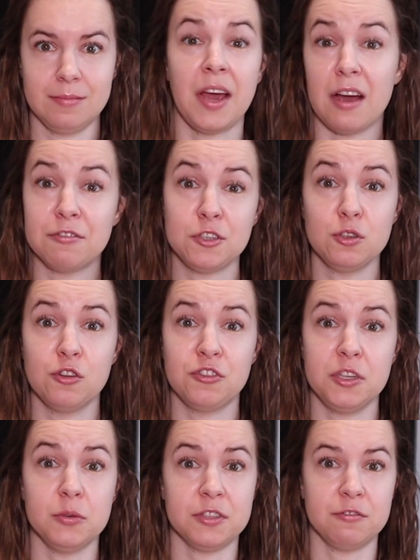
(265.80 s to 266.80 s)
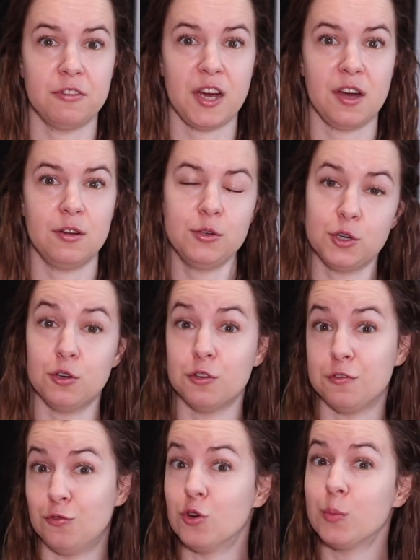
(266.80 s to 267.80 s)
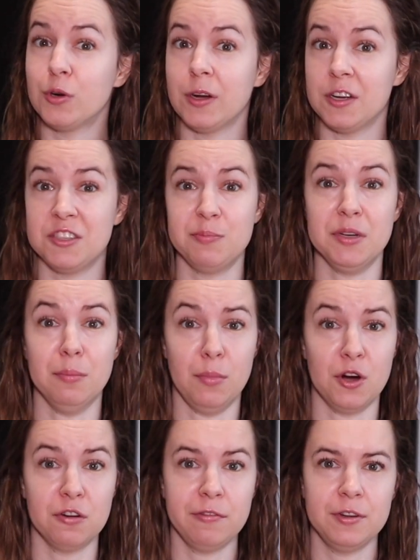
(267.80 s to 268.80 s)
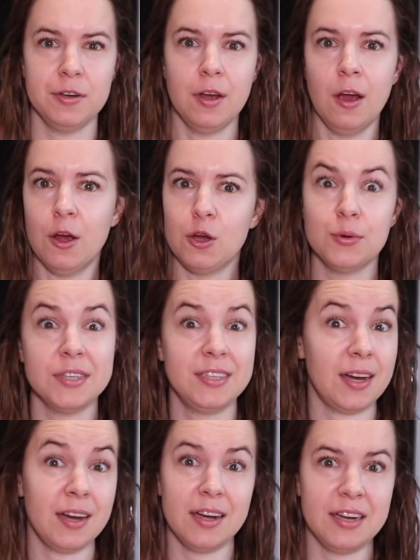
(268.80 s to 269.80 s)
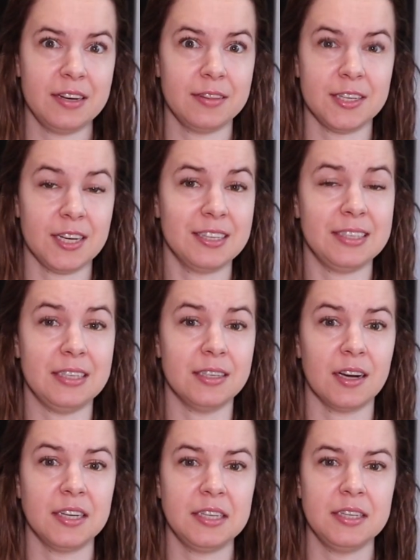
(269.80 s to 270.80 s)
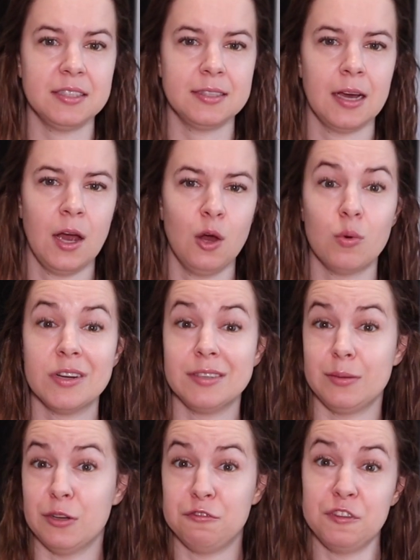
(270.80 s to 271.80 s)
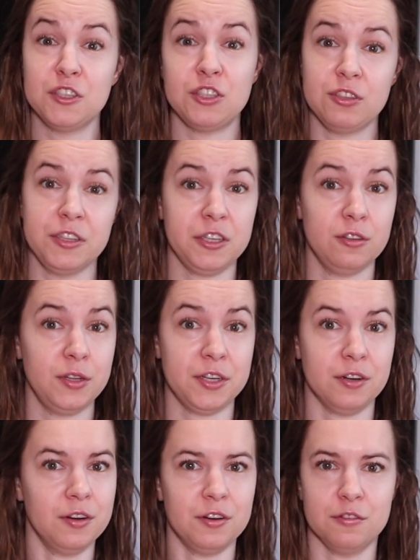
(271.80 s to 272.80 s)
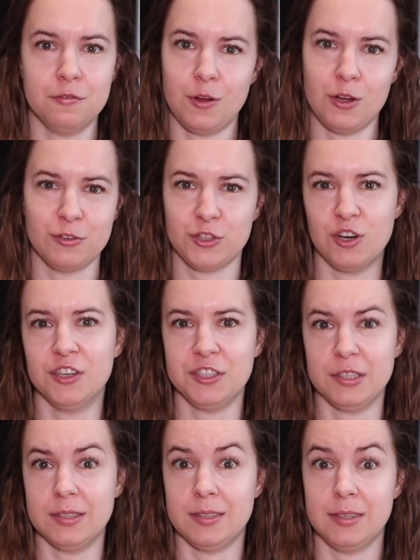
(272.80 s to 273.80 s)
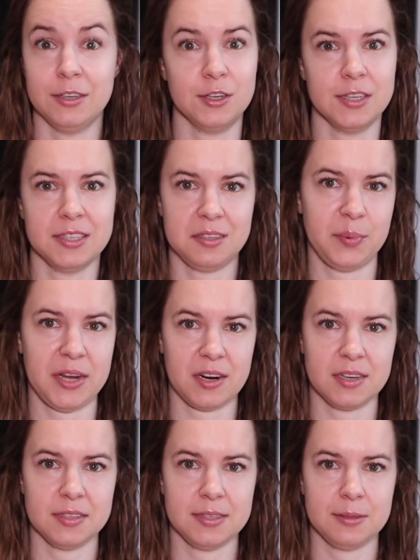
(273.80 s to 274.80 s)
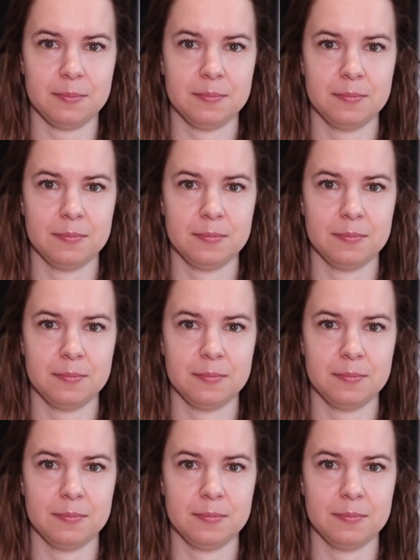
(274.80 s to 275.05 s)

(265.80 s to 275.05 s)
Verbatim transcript: After Lucy was found, her former husband Marvin, who had died in the 1990s, was officially cleared of all charges in her disappearance.